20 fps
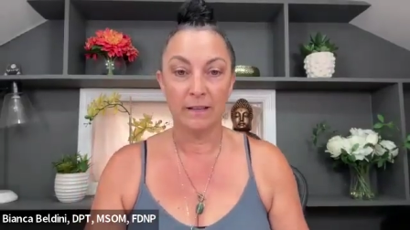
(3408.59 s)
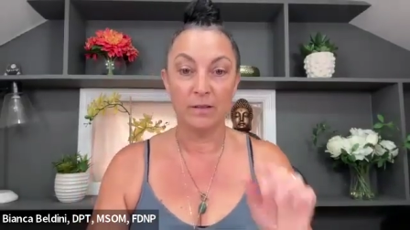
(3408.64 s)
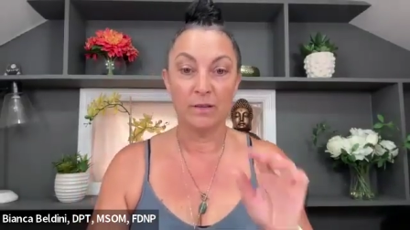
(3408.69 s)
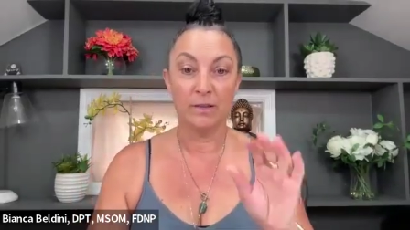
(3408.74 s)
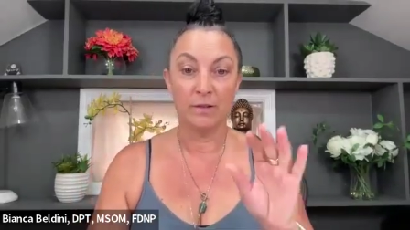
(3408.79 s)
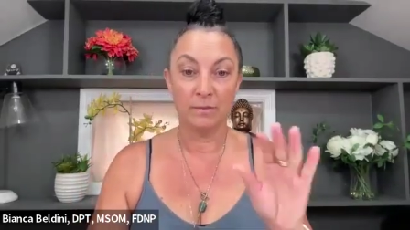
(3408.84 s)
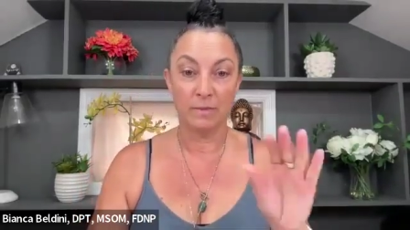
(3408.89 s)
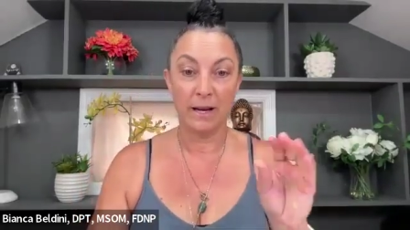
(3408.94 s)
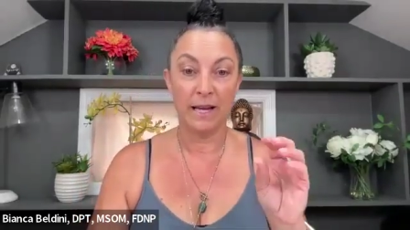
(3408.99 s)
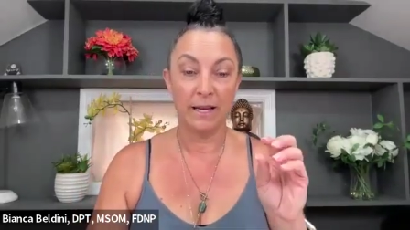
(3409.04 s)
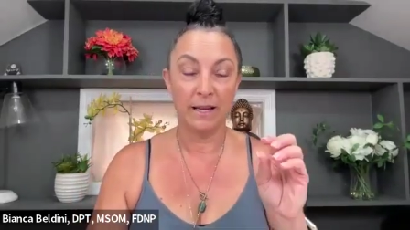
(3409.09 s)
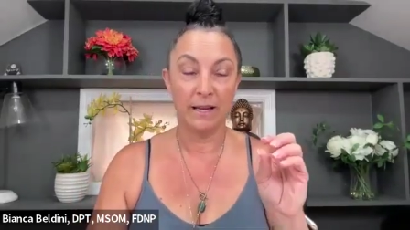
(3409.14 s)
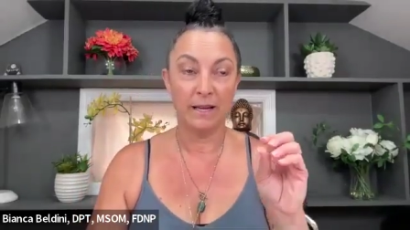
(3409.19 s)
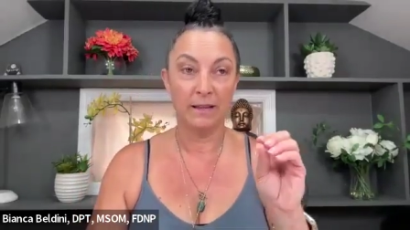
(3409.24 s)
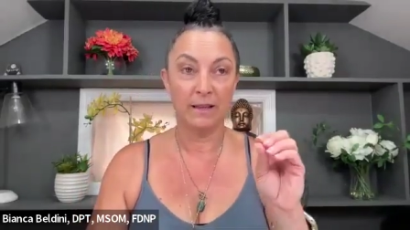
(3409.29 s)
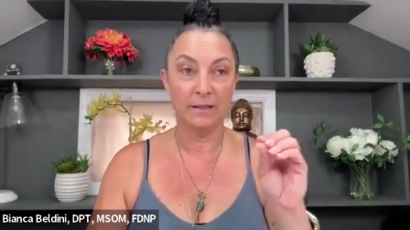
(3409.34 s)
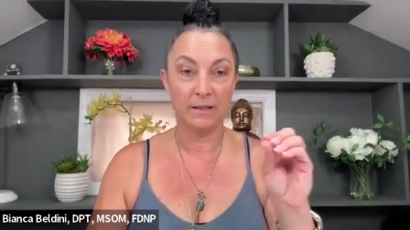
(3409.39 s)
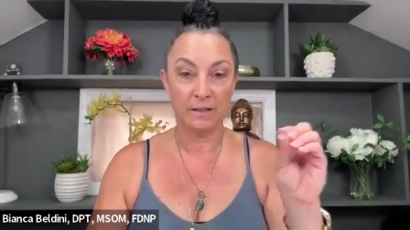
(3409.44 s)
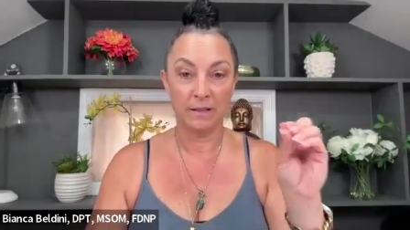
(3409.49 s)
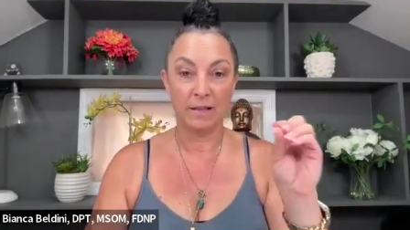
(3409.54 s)
this is
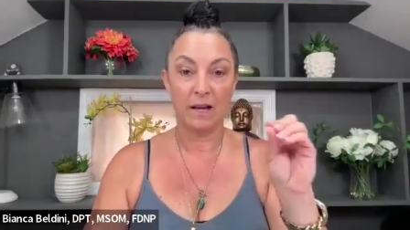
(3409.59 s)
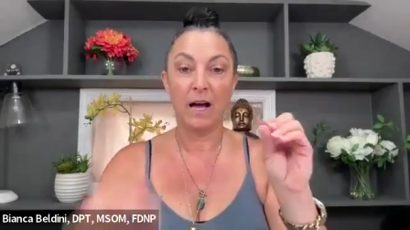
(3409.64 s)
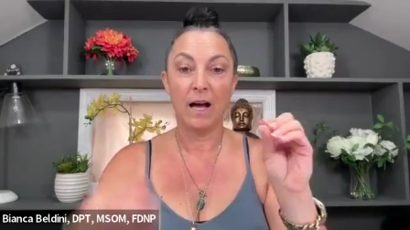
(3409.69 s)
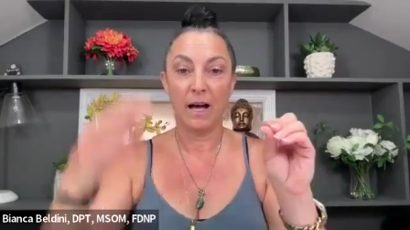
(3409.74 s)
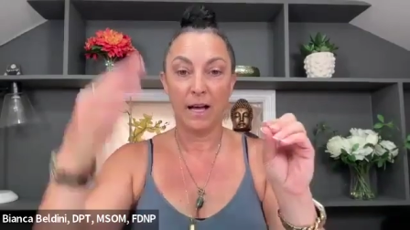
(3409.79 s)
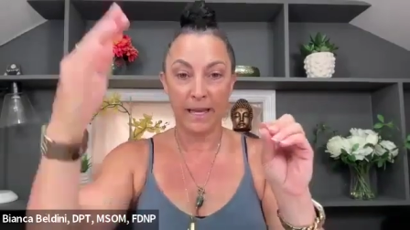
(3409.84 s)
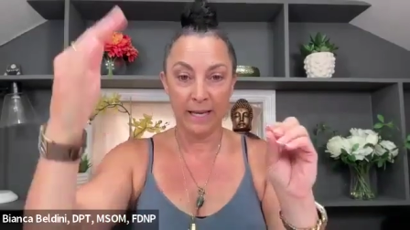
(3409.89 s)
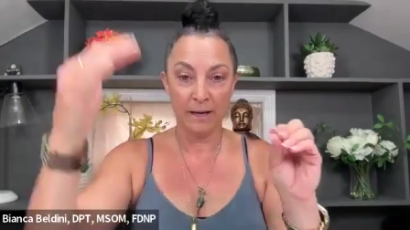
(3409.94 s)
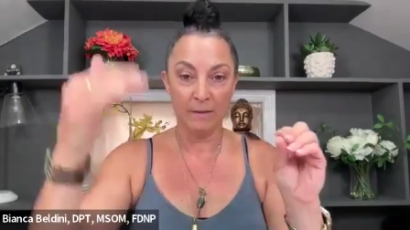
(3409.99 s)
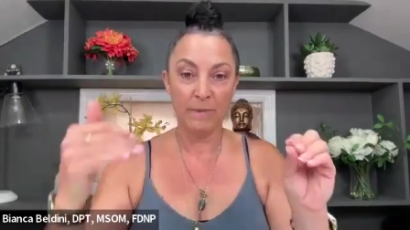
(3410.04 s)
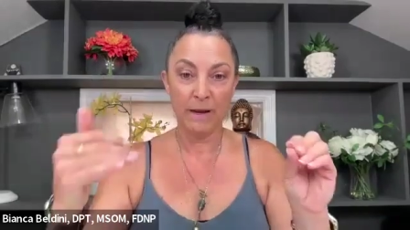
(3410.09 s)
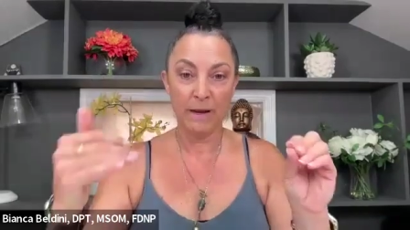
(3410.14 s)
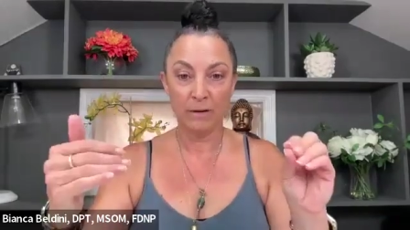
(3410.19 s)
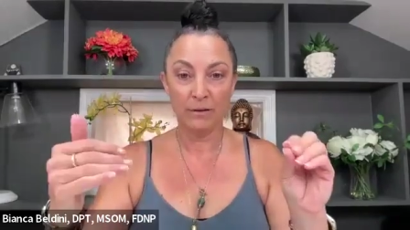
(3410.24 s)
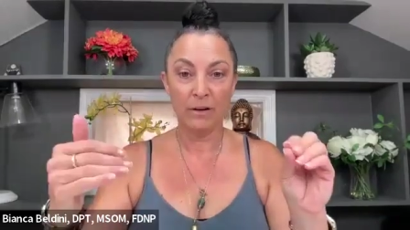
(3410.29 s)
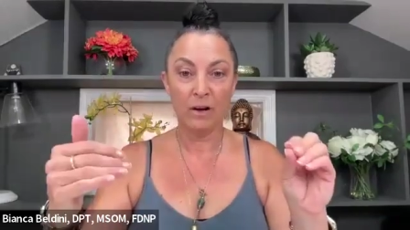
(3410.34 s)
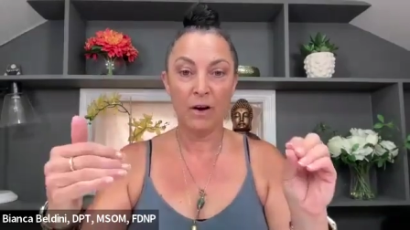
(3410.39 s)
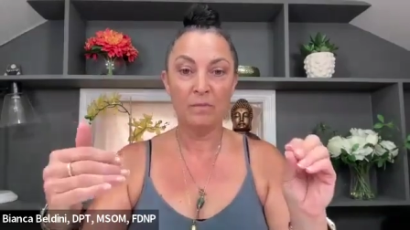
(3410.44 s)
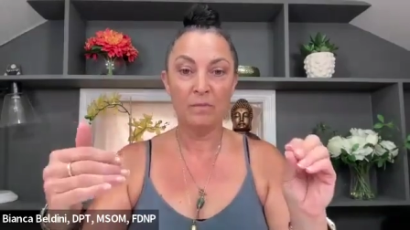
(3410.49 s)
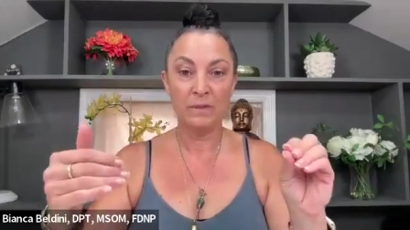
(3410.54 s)

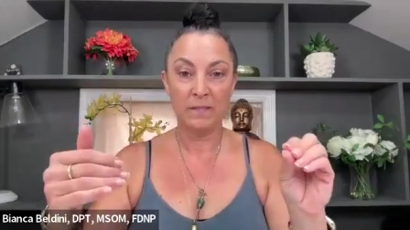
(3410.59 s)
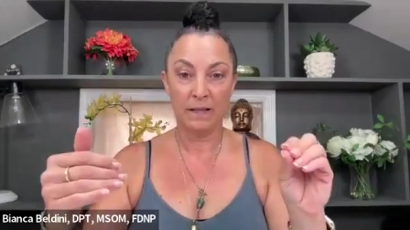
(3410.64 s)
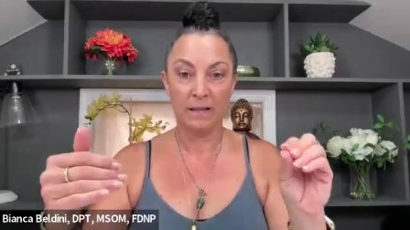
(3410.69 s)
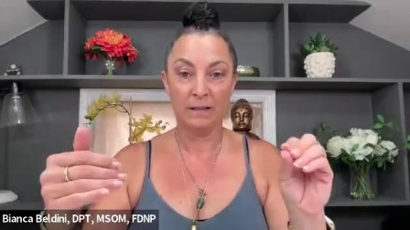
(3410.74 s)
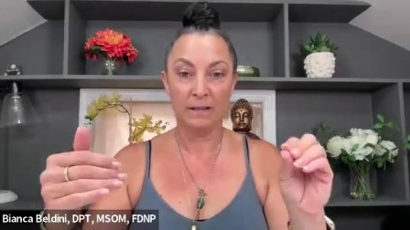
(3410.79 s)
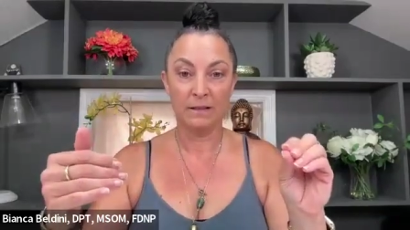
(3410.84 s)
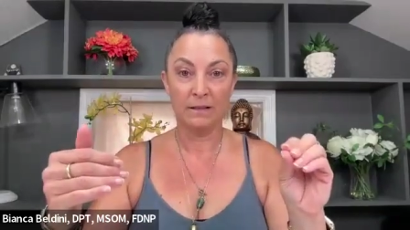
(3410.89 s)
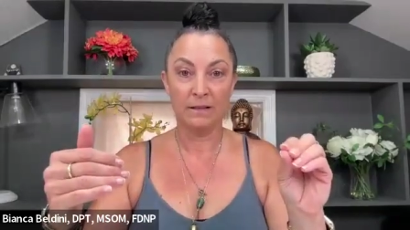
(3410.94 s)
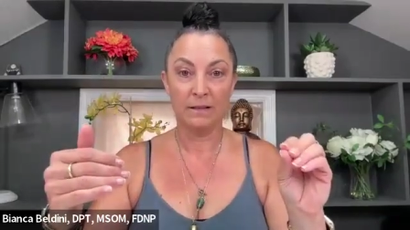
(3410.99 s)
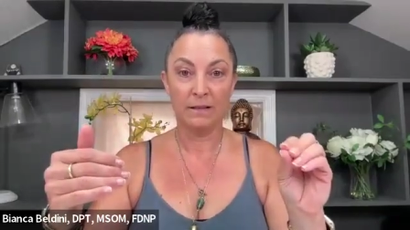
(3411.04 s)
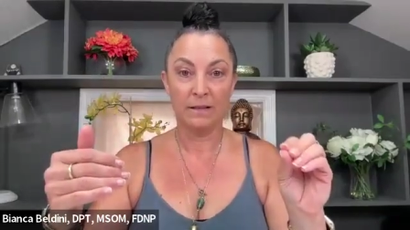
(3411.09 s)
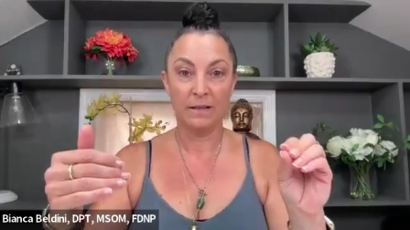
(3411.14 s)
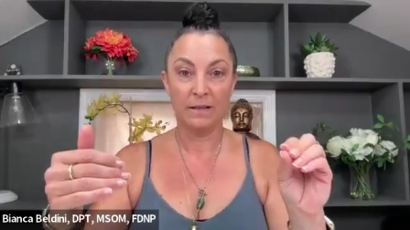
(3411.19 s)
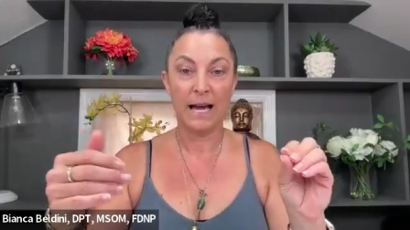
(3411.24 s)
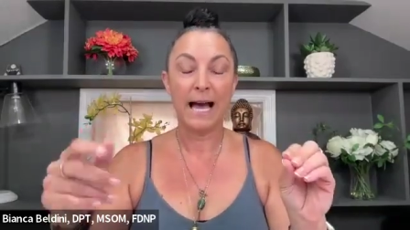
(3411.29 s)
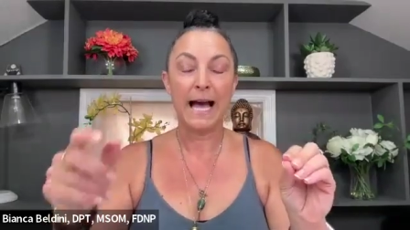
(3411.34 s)
inbound comes in.